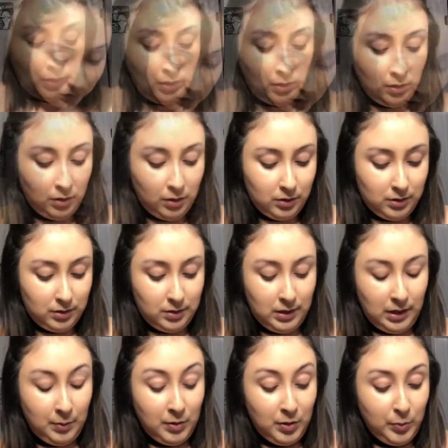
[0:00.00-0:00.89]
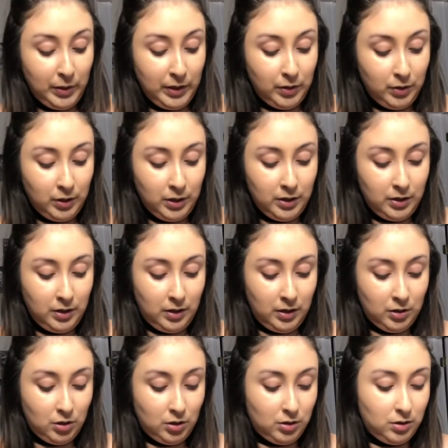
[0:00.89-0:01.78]
Lux Diamond Powder,
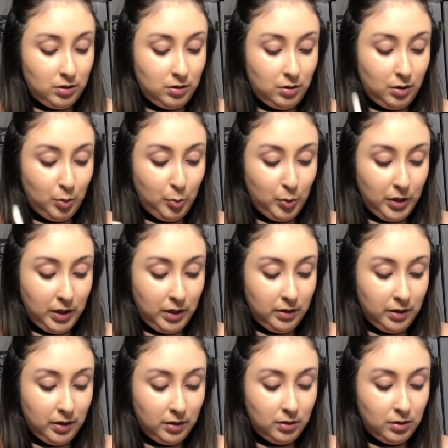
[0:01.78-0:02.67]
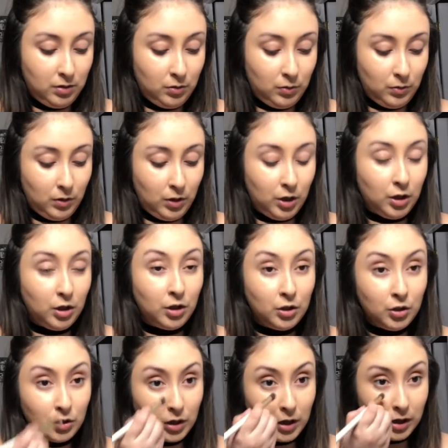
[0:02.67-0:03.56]
and just apply that to our
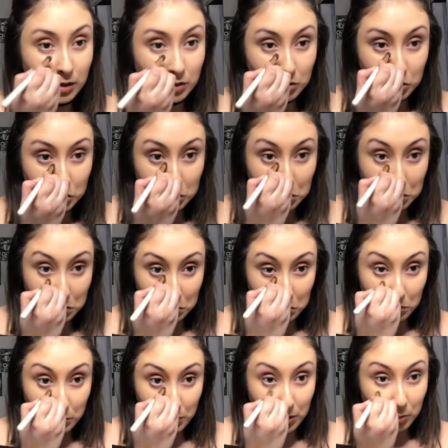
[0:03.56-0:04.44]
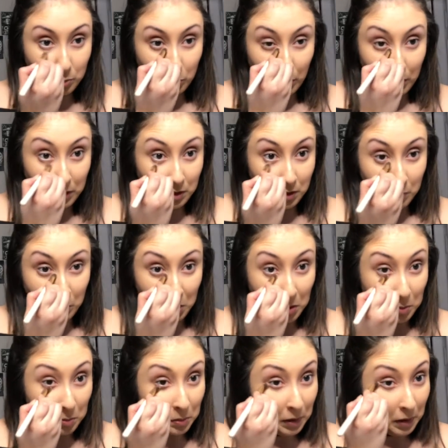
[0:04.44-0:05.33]
under eyes just a little bit, brighten them
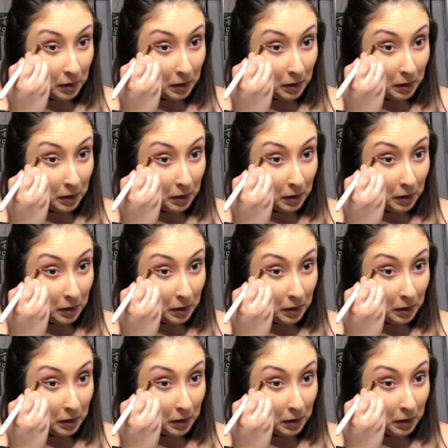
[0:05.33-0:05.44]
up.